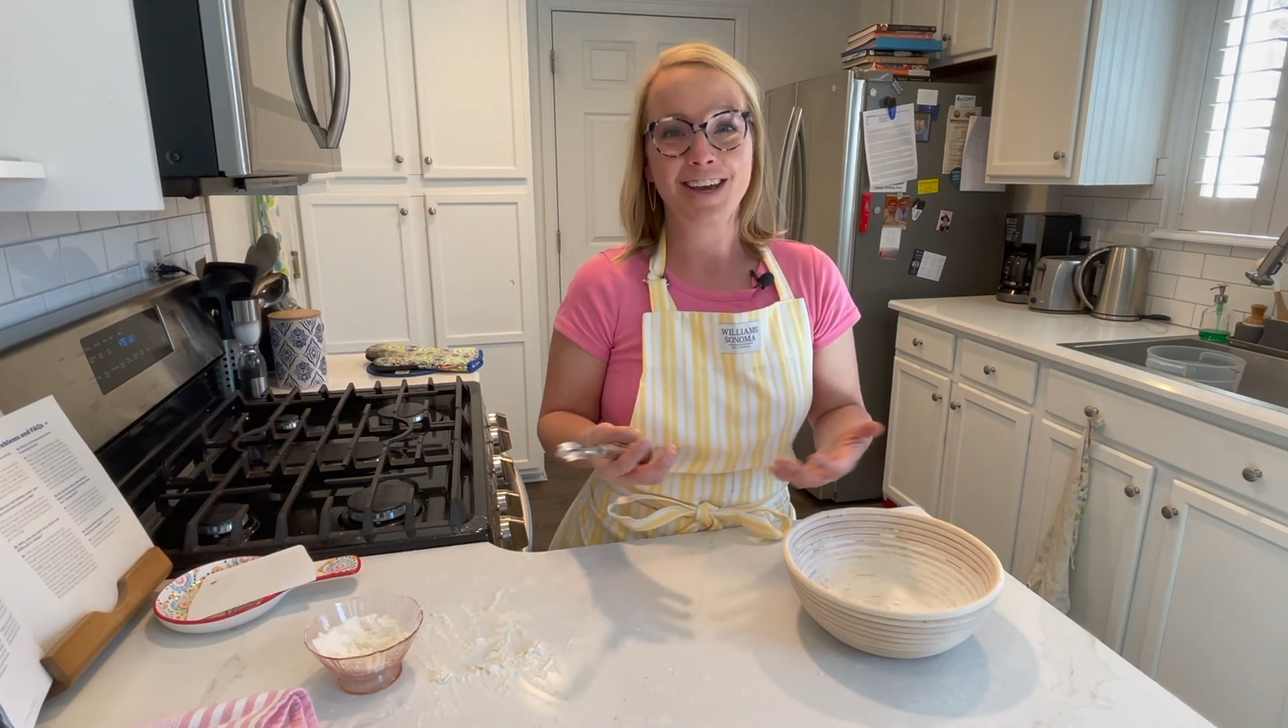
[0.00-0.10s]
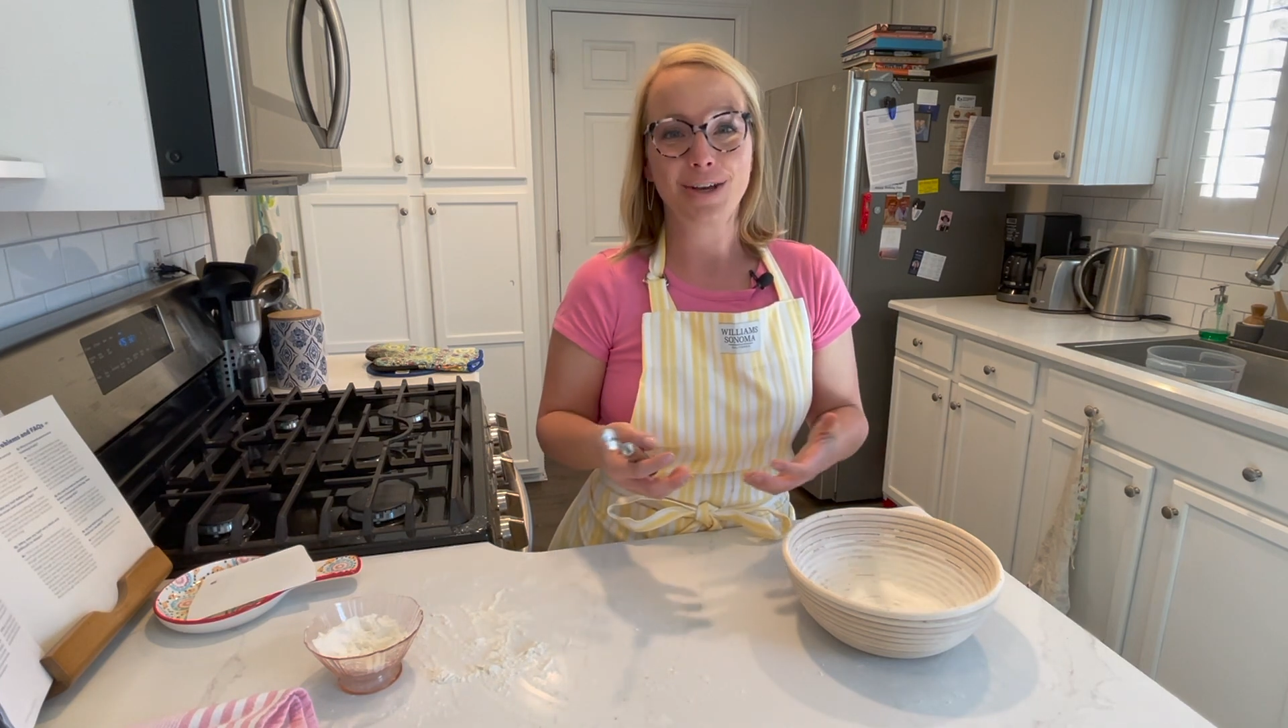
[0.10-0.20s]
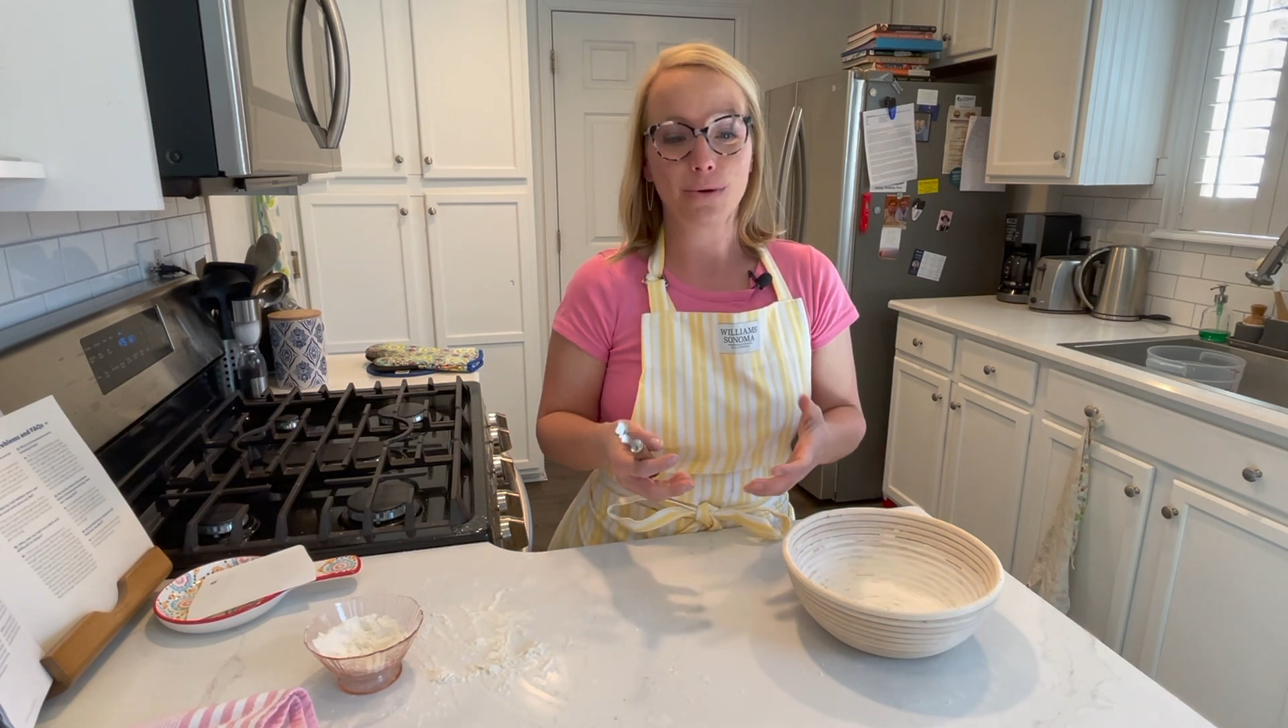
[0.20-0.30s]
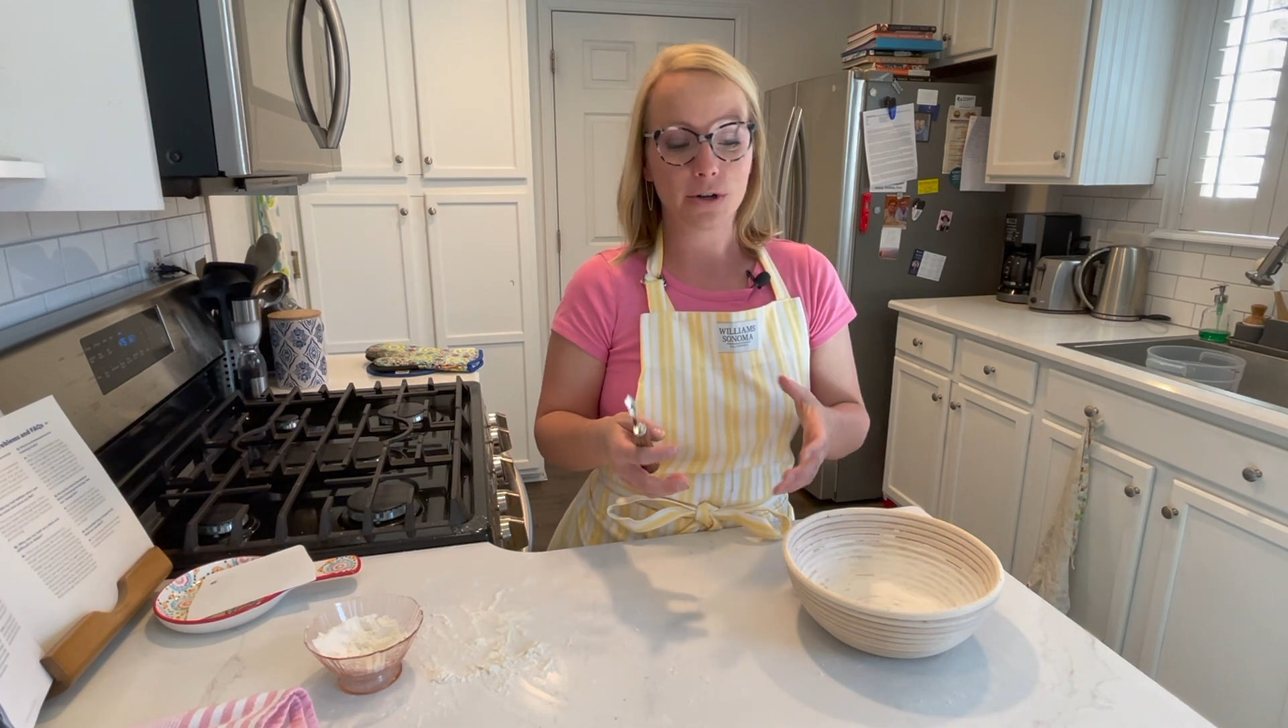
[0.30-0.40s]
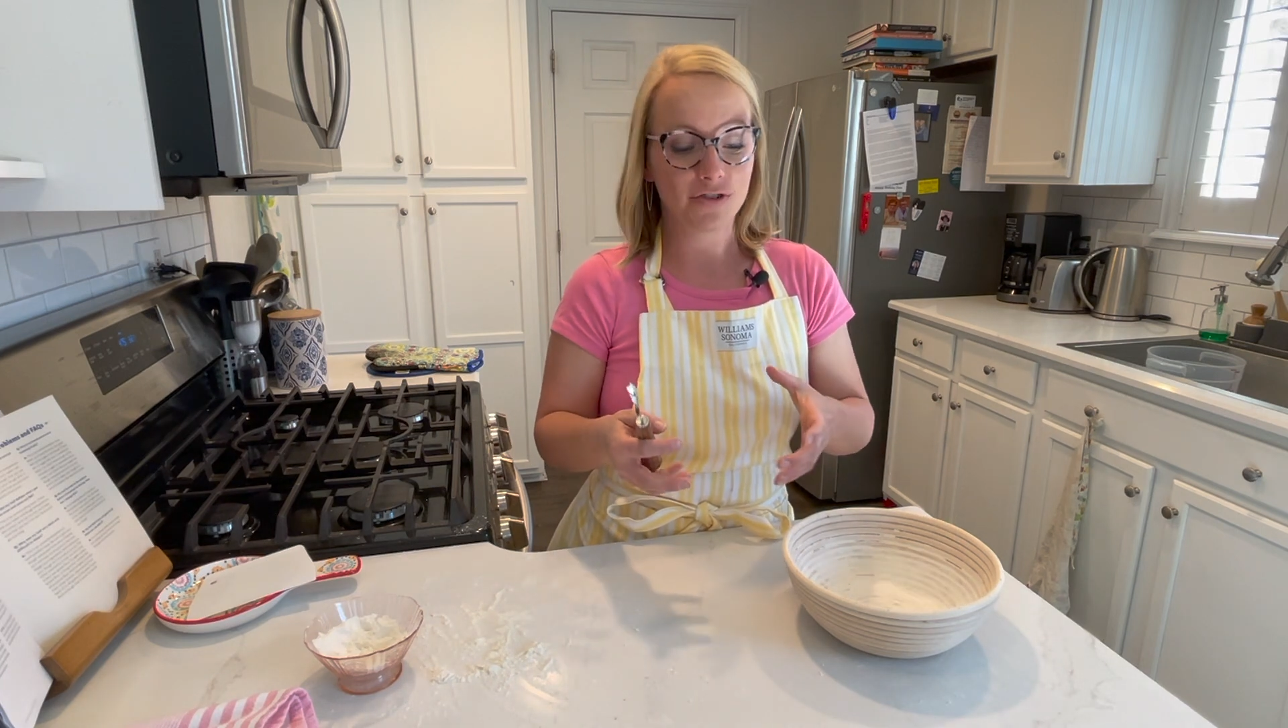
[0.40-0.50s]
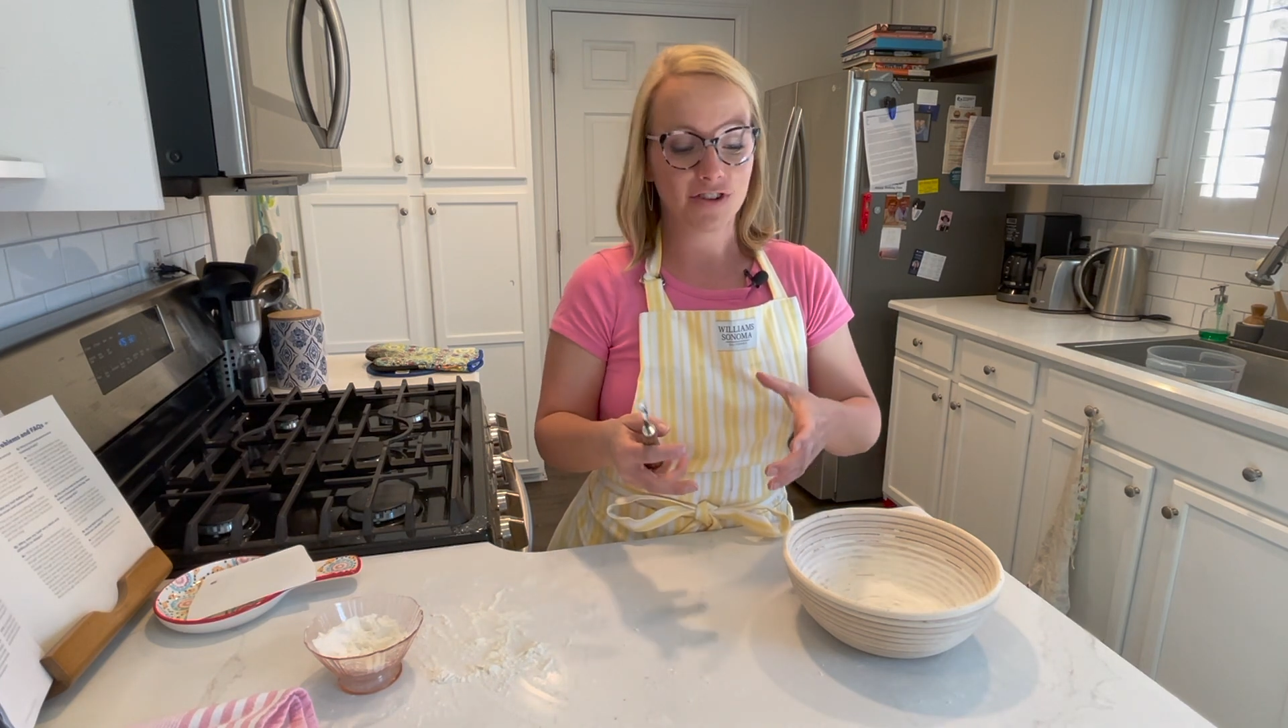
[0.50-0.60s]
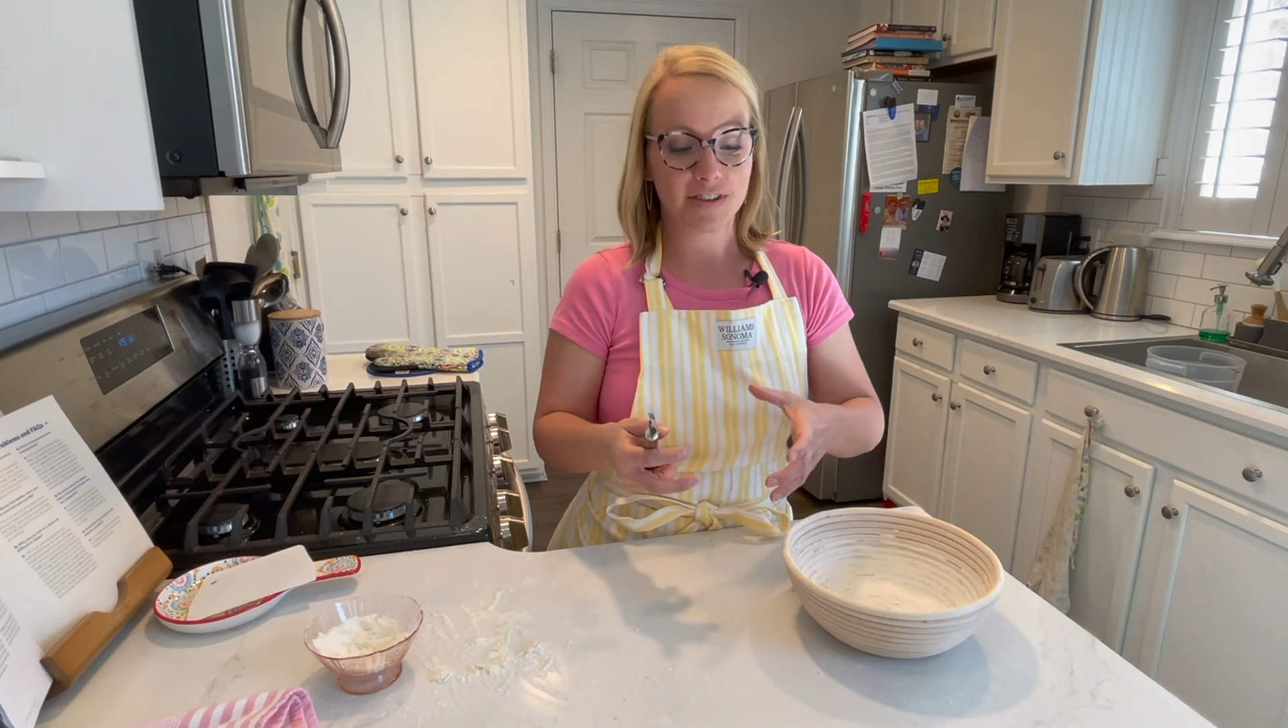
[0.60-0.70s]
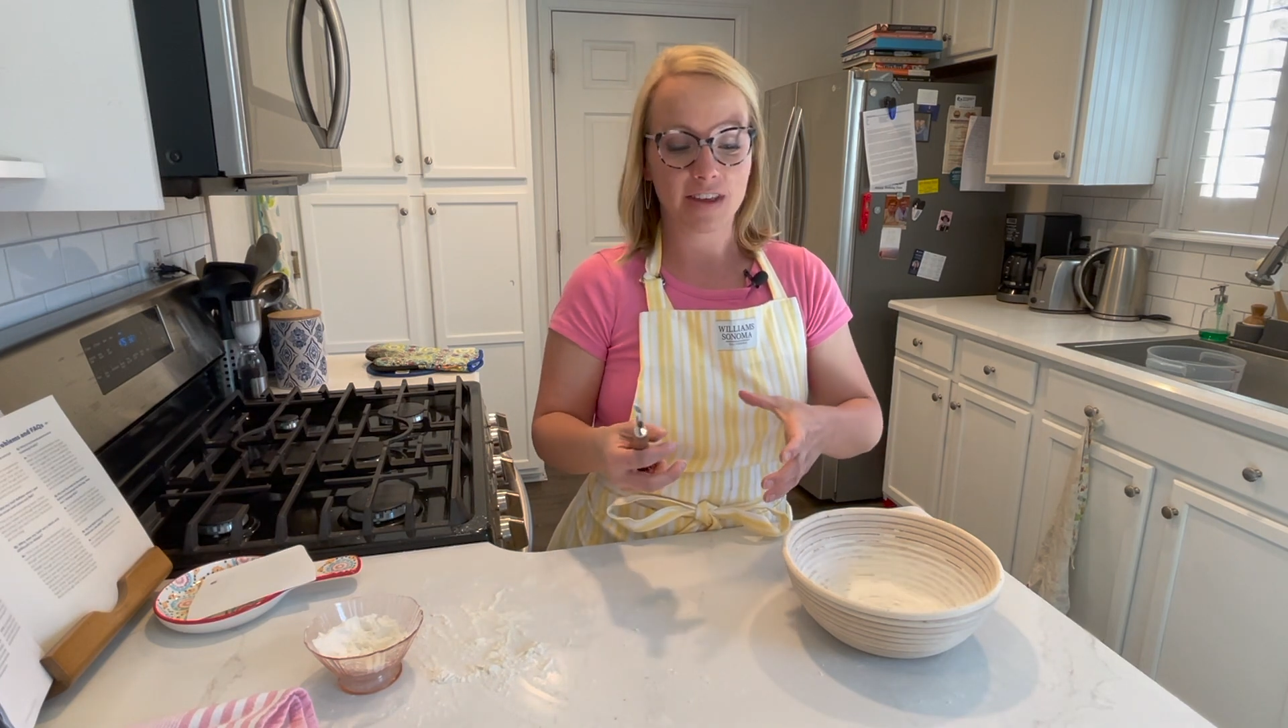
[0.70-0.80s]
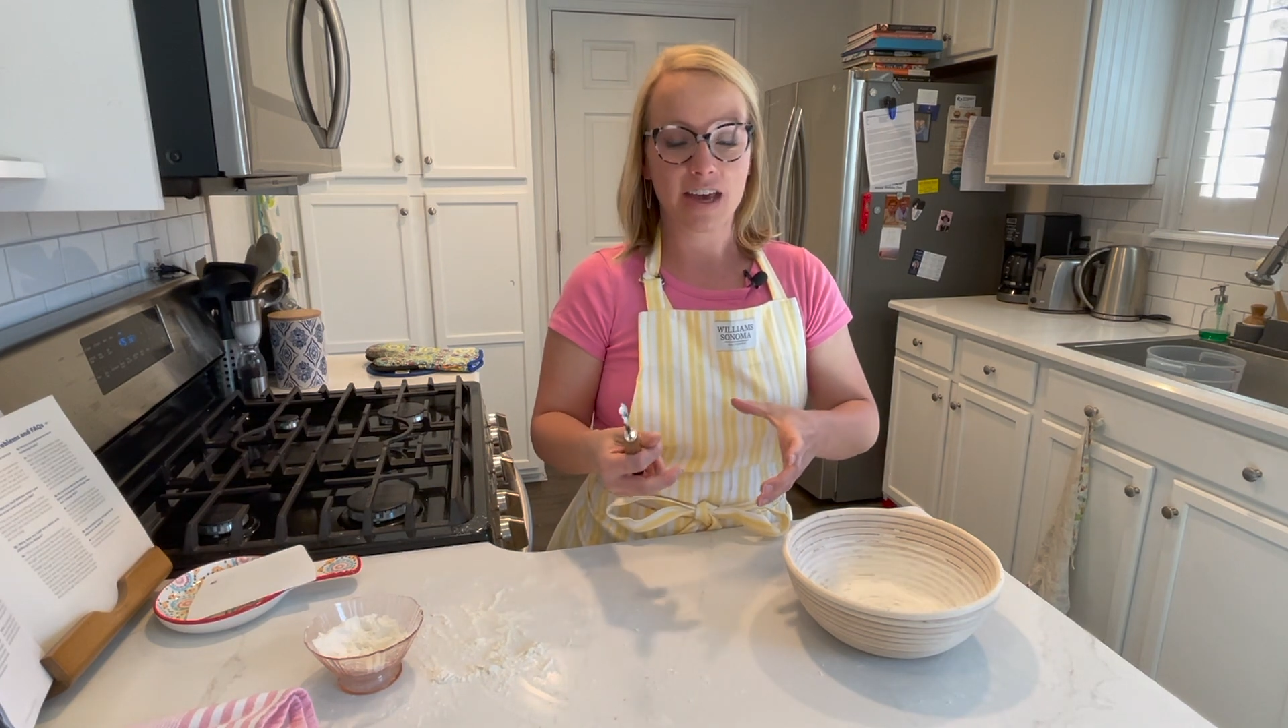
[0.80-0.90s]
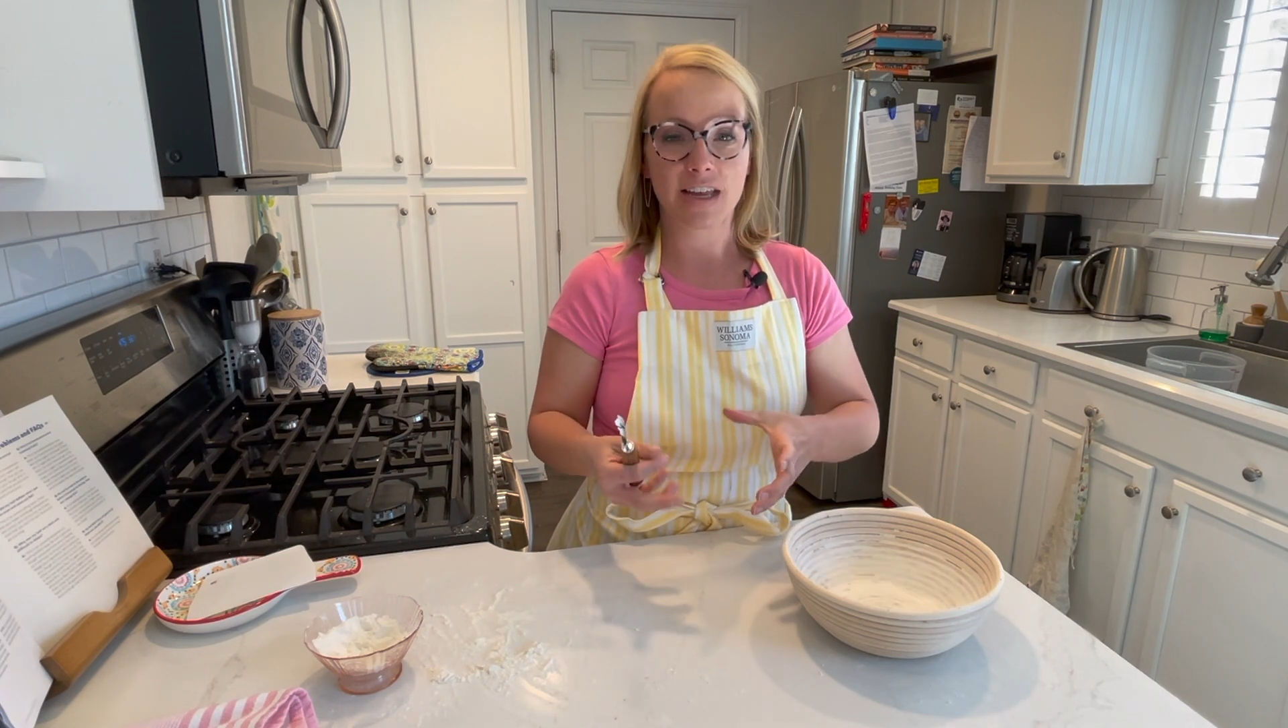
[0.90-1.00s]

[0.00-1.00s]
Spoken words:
You could just let